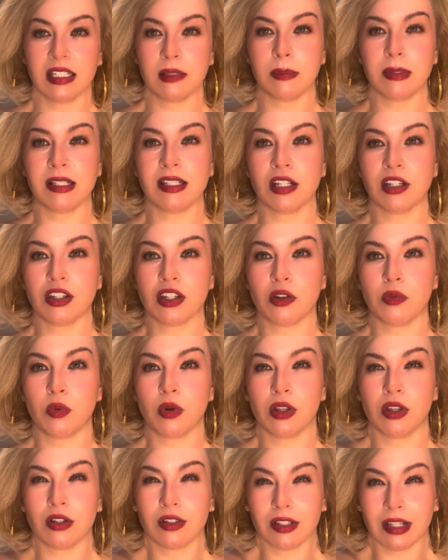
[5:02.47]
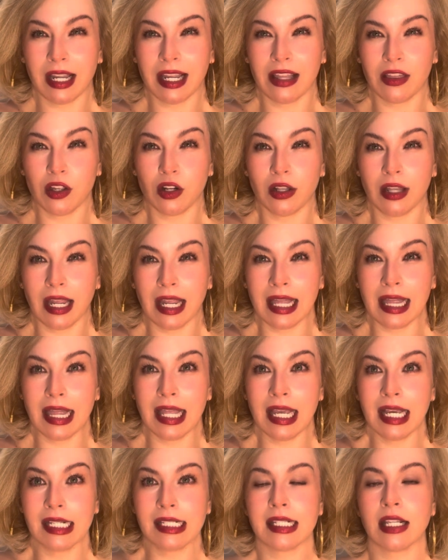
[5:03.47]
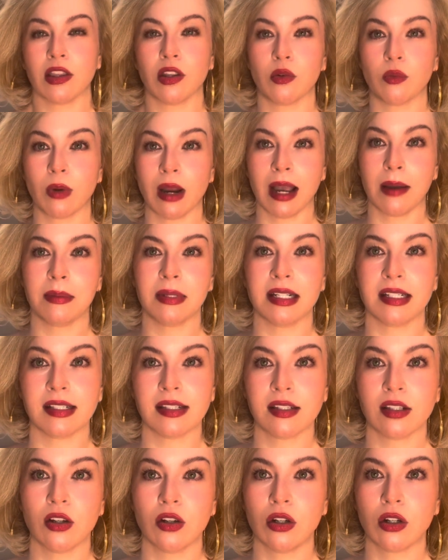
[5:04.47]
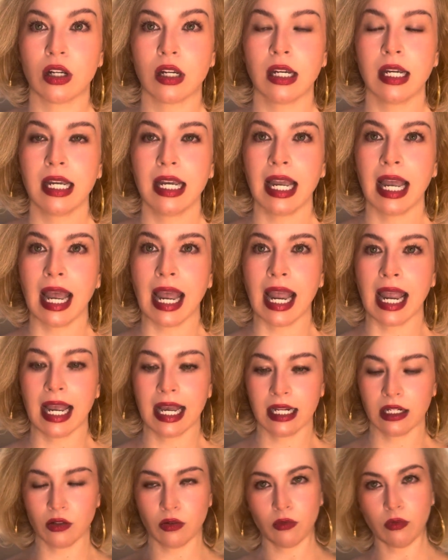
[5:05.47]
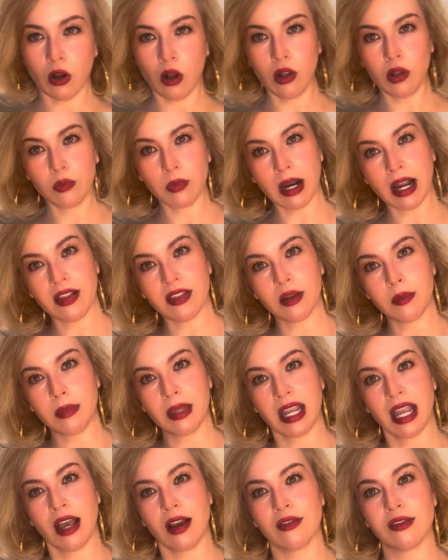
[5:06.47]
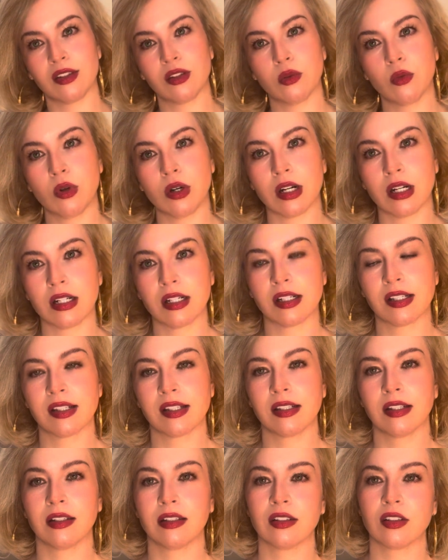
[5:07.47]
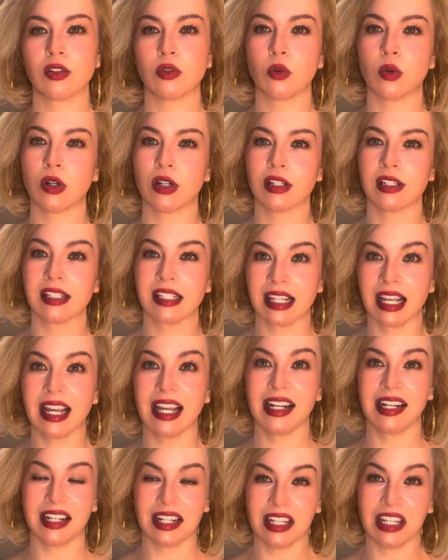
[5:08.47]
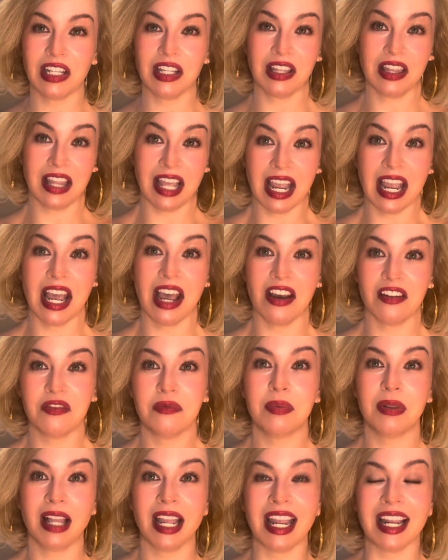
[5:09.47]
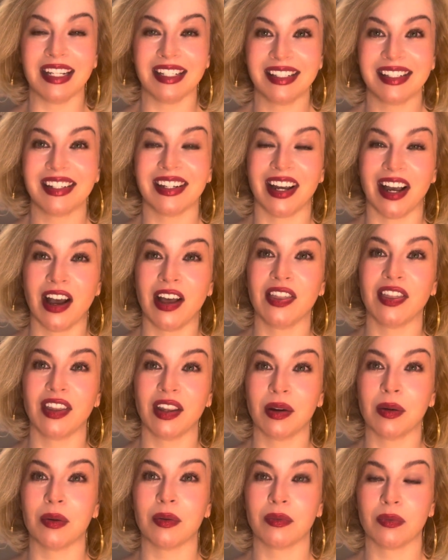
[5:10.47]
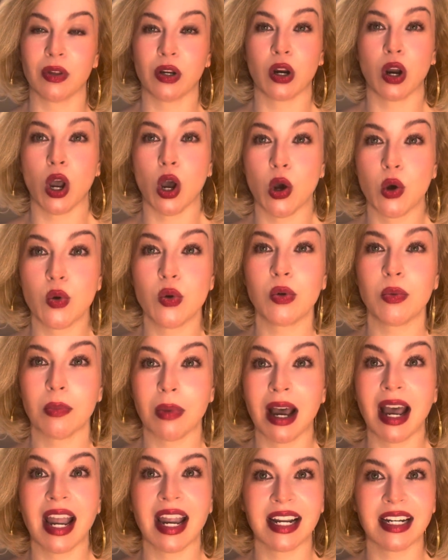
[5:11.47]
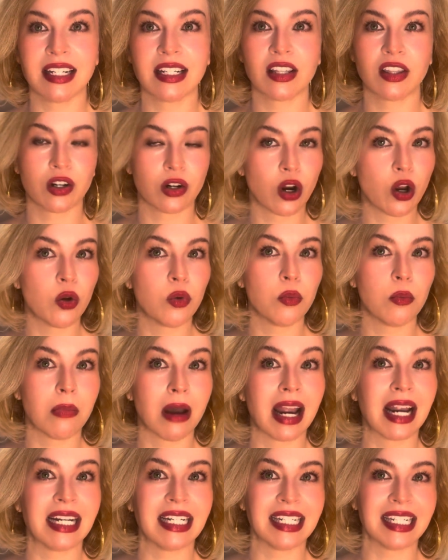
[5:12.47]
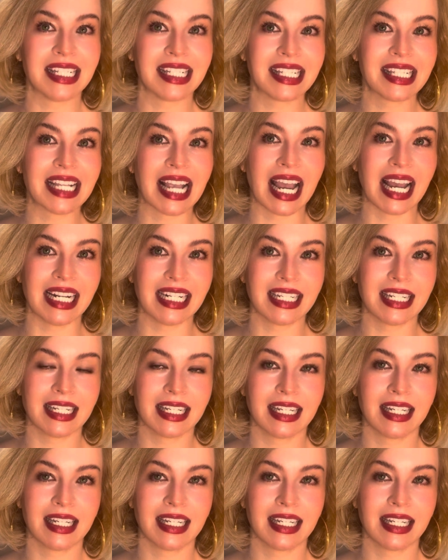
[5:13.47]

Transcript: position where they're like this, and they're wrapped in silk, and all around them, they have swords that they have placed on their own mind, their own mindset.